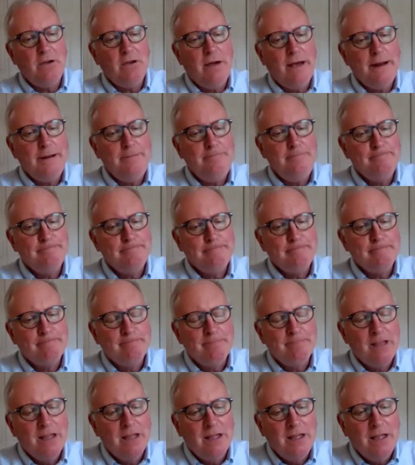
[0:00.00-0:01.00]
you, Ed.
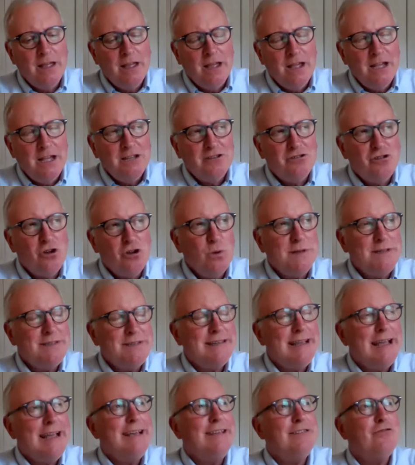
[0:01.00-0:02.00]
So
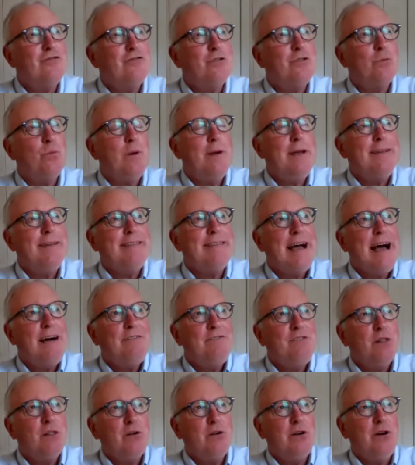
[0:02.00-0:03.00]
as
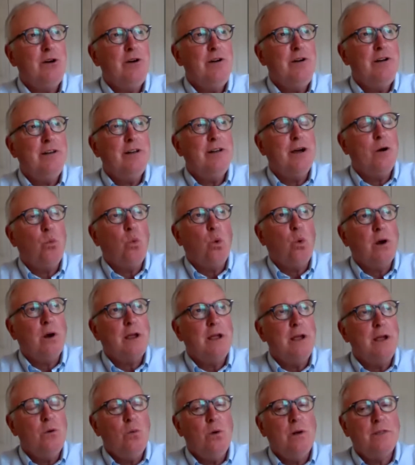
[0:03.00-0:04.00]
I've learned
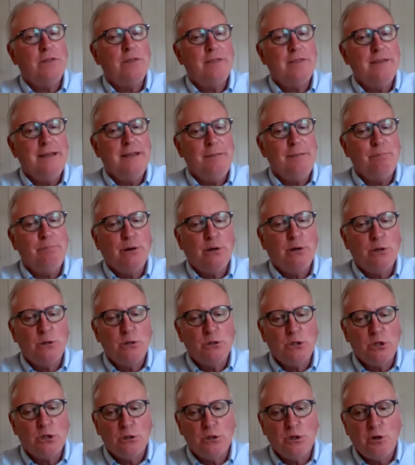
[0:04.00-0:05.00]
working with the
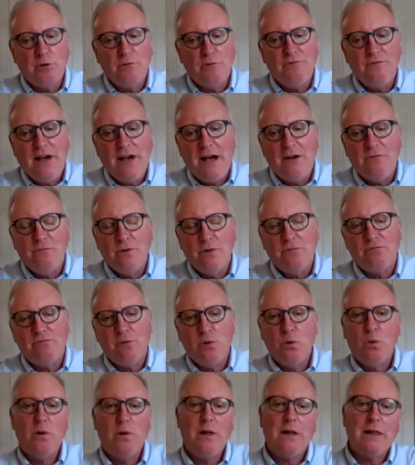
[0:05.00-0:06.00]
producers who are involved with
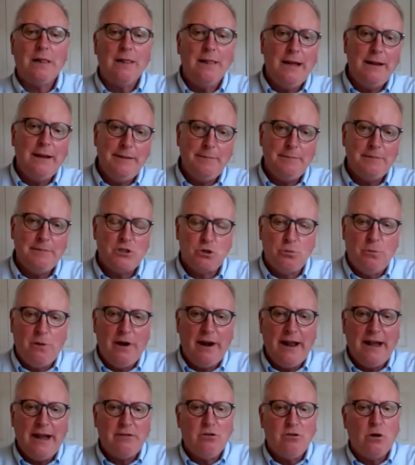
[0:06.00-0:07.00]
Florida climate
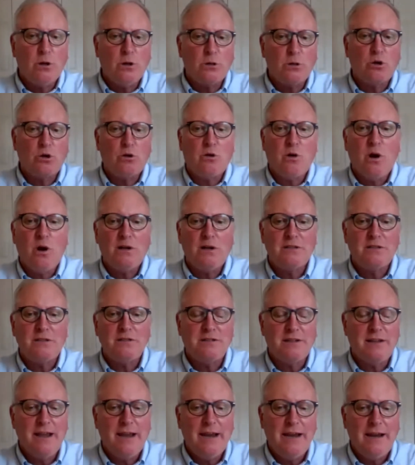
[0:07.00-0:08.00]
smart agriculture across the
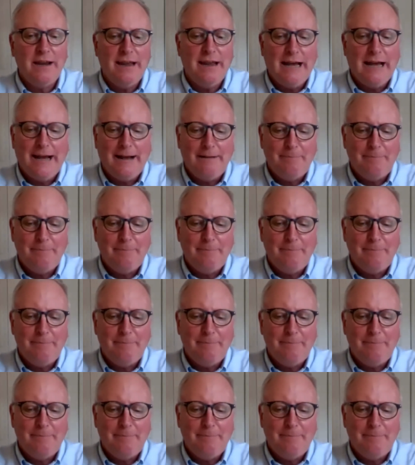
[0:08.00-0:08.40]
state,